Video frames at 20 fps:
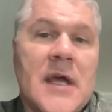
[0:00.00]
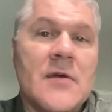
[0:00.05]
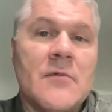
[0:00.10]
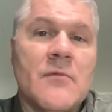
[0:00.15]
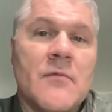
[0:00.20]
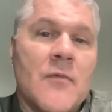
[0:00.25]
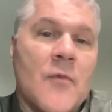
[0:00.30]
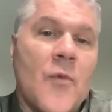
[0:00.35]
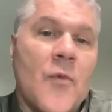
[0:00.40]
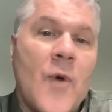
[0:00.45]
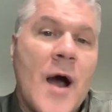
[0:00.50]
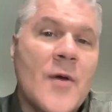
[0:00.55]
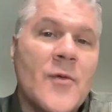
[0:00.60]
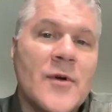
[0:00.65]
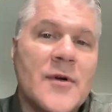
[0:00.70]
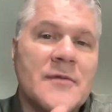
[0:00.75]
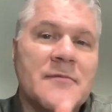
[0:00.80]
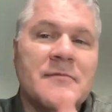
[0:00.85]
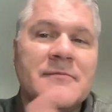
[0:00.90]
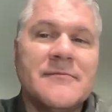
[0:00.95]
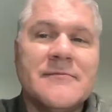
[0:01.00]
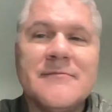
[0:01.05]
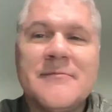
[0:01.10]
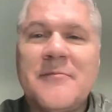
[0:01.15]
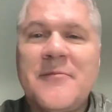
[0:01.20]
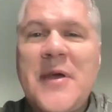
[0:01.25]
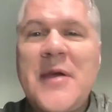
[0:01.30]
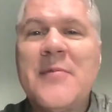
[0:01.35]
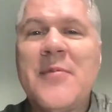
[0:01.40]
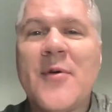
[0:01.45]
why would
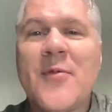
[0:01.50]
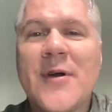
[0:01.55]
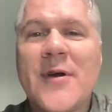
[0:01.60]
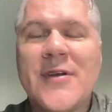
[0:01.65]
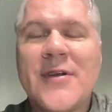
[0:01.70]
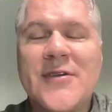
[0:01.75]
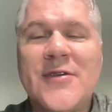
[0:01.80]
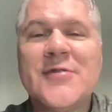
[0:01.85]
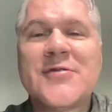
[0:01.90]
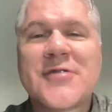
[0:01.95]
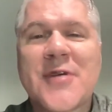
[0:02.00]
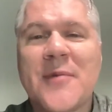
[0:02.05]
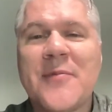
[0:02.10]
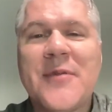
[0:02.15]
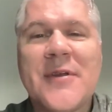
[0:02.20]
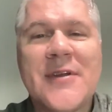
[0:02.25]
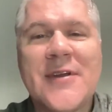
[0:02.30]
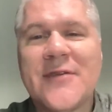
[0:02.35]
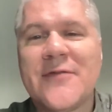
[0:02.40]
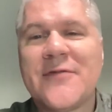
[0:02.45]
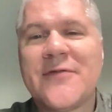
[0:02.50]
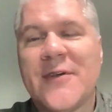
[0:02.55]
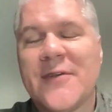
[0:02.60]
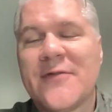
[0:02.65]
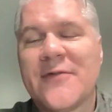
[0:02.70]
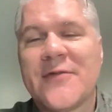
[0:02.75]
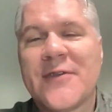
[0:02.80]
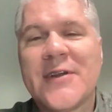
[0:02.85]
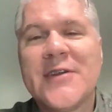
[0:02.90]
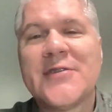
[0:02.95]
people want to do something
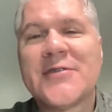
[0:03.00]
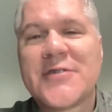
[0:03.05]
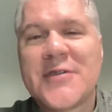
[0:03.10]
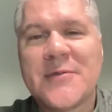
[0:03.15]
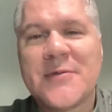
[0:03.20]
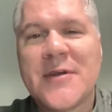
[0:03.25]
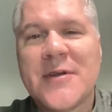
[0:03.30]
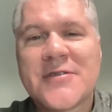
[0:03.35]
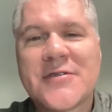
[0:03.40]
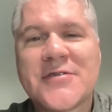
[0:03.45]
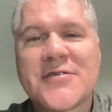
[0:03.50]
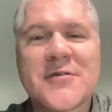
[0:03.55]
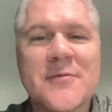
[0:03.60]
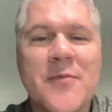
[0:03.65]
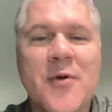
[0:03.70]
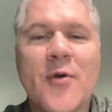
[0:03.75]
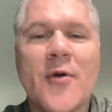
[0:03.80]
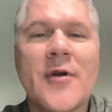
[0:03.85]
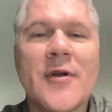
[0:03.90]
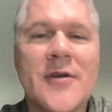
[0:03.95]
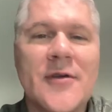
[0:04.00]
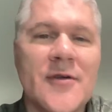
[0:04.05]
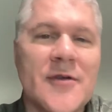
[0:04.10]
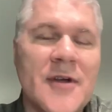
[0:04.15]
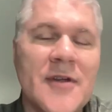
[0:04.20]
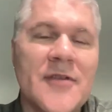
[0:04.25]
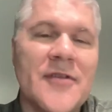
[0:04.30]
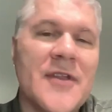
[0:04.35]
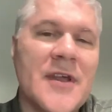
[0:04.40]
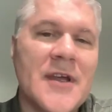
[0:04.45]
if leadership doesn't support it or
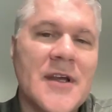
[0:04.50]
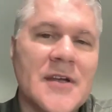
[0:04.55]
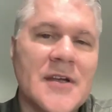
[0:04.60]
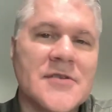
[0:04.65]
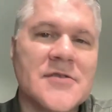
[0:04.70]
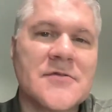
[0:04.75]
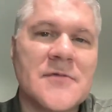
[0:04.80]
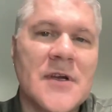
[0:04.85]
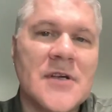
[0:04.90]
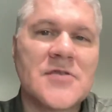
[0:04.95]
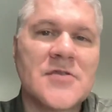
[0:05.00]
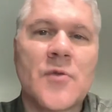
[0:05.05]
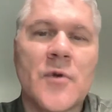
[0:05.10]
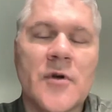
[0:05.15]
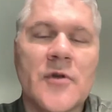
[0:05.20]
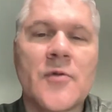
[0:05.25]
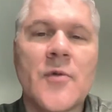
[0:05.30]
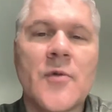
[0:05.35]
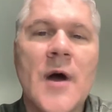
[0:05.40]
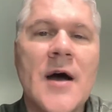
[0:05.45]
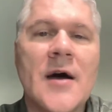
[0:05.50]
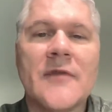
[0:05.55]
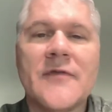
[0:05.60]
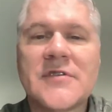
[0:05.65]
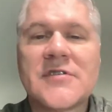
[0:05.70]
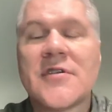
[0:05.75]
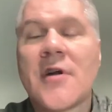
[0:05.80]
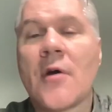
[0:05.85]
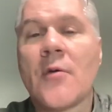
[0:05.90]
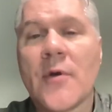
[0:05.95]
doesn't think it's worthwhile? If
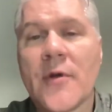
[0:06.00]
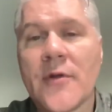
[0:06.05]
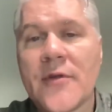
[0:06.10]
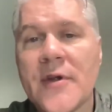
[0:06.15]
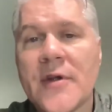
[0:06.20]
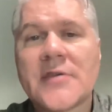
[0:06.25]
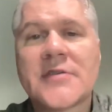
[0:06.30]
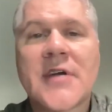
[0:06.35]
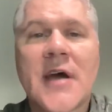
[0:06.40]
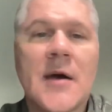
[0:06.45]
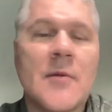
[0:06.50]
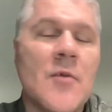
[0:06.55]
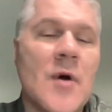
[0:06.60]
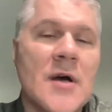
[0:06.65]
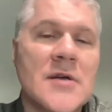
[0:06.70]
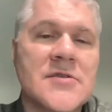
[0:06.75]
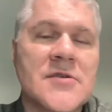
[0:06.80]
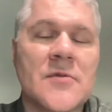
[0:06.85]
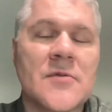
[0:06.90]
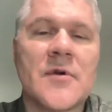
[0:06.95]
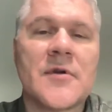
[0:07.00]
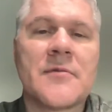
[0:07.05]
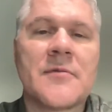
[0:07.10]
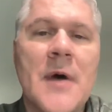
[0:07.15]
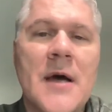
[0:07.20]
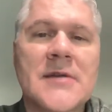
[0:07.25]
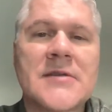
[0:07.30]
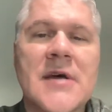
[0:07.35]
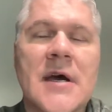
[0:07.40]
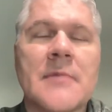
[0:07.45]
it's not worth their time, why is it worth
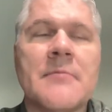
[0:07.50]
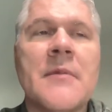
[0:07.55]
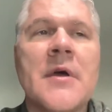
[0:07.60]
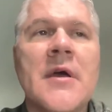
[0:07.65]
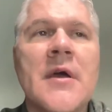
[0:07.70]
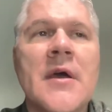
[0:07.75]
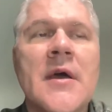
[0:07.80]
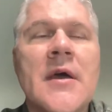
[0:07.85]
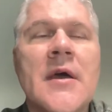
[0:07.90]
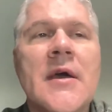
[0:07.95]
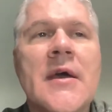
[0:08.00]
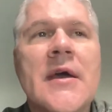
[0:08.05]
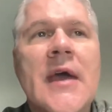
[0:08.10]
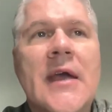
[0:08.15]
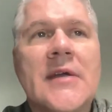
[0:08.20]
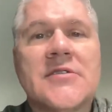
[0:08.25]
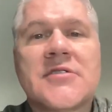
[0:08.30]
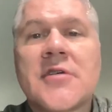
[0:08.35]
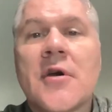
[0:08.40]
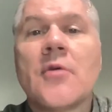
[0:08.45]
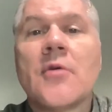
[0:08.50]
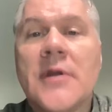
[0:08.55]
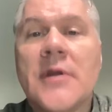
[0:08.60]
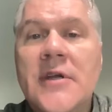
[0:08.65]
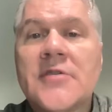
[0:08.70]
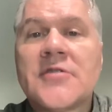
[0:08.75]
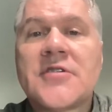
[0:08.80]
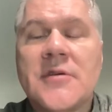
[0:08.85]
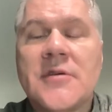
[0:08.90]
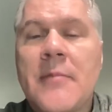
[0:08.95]
my time? And so
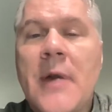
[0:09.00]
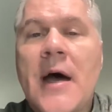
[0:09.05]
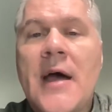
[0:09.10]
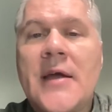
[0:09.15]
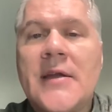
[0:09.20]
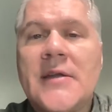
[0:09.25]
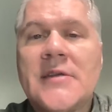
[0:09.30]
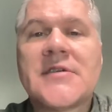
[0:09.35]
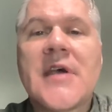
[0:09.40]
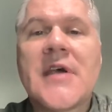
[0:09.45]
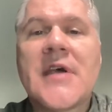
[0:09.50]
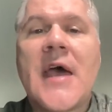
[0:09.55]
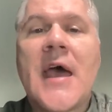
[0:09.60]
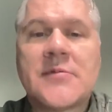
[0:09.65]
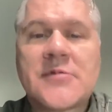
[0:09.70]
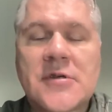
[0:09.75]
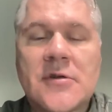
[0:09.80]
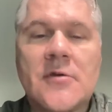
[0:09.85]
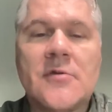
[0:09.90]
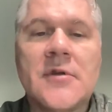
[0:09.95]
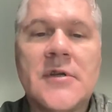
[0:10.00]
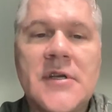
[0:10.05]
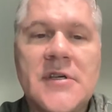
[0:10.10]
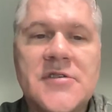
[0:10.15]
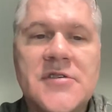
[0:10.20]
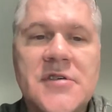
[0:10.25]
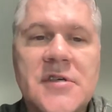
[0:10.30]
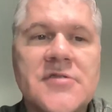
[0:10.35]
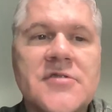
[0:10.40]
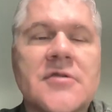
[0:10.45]
leadership buy-in is absolutely
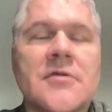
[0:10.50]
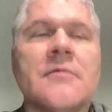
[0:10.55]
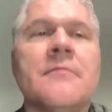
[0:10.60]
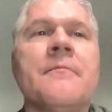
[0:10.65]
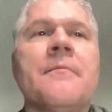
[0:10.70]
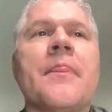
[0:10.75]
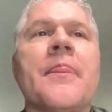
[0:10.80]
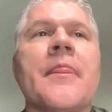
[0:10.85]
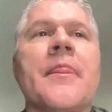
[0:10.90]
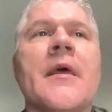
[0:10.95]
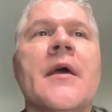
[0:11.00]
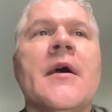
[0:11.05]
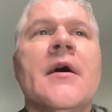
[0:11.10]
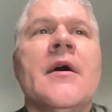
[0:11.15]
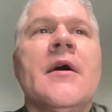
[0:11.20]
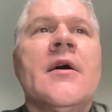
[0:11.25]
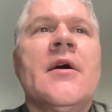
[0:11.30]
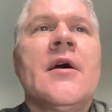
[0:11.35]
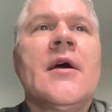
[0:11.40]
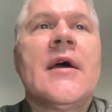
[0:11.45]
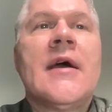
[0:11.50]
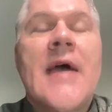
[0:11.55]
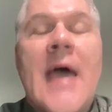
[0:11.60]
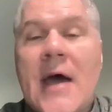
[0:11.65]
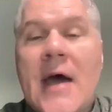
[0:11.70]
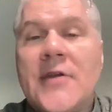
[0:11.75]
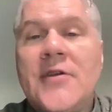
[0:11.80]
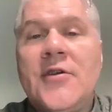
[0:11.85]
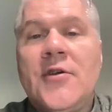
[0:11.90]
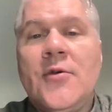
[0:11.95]
essential.
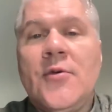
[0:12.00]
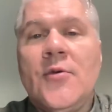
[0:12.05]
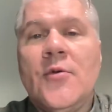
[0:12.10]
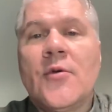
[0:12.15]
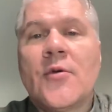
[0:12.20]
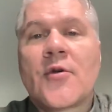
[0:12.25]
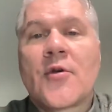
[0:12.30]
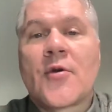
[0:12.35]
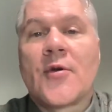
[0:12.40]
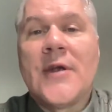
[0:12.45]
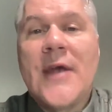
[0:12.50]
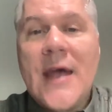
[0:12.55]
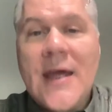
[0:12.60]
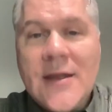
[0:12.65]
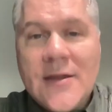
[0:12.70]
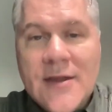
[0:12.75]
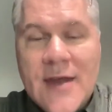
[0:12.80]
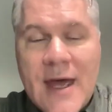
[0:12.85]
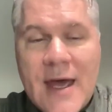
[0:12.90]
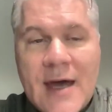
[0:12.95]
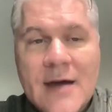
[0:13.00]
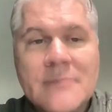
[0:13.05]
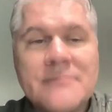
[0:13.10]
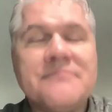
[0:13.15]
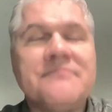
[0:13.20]
How do you create that?